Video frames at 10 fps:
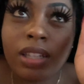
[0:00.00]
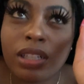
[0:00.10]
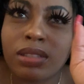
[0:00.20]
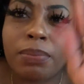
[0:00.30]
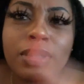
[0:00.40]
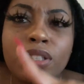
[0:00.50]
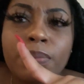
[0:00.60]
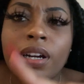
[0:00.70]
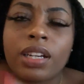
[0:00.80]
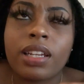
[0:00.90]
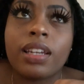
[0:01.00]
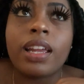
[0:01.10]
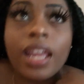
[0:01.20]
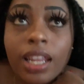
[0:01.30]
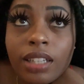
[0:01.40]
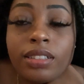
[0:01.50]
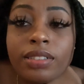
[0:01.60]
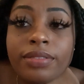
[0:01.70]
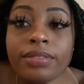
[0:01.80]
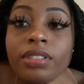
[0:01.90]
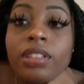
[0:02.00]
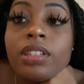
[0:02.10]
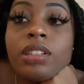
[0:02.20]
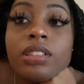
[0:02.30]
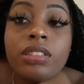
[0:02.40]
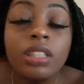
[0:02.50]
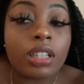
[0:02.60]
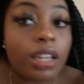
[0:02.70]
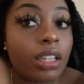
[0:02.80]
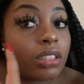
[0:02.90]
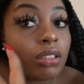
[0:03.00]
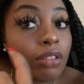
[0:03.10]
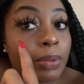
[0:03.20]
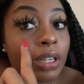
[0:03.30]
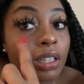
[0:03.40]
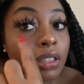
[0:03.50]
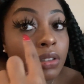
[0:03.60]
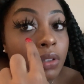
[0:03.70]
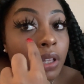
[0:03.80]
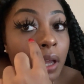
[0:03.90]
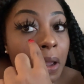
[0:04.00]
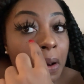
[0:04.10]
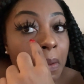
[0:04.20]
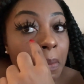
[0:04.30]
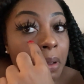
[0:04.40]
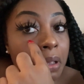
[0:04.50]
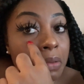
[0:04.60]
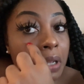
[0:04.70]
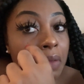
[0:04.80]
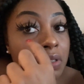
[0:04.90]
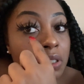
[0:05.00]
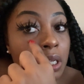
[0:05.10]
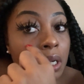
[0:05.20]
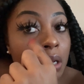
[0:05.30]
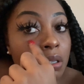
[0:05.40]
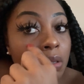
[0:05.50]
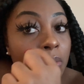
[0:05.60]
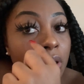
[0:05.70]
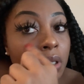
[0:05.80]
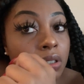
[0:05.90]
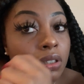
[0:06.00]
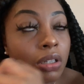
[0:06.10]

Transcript: There's a beach party at eight tonight, so we're probably gonna do that because we have to check out in the morning.